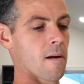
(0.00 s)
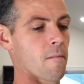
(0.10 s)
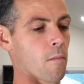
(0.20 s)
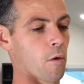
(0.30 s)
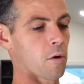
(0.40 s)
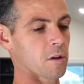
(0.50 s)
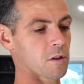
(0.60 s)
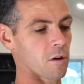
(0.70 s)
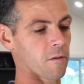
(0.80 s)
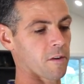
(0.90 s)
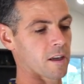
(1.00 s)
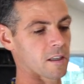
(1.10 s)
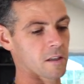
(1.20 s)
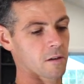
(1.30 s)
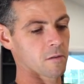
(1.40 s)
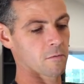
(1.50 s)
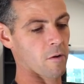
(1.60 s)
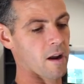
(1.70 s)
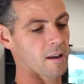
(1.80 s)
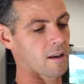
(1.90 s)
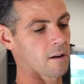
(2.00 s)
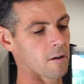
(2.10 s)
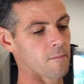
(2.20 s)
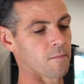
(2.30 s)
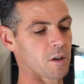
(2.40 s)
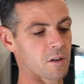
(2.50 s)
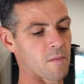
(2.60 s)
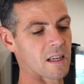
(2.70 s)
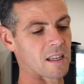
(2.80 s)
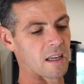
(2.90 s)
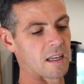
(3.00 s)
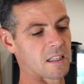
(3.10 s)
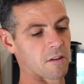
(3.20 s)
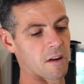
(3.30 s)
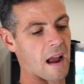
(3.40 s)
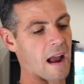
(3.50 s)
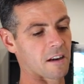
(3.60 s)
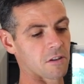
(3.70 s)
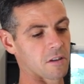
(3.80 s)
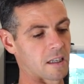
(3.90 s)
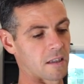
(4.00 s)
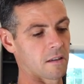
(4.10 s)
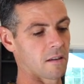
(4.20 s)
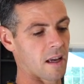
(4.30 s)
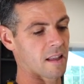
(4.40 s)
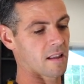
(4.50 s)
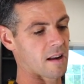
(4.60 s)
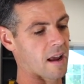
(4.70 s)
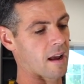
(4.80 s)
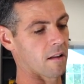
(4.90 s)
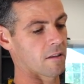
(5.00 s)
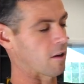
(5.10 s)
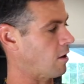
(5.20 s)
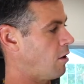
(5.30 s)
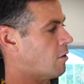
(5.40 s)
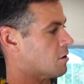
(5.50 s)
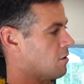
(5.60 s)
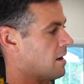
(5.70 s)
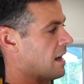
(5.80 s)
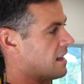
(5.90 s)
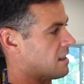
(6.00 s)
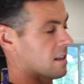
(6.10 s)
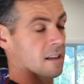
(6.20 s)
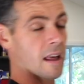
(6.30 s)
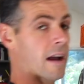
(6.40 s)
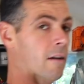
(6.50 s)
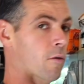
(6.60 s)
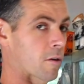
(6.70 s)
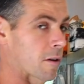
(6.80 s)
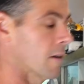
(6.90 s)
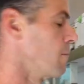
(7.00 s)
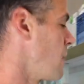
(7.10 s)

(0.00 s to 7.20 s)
more surface right here just makes it easier to actually hit the nail the closer it gets into that corner.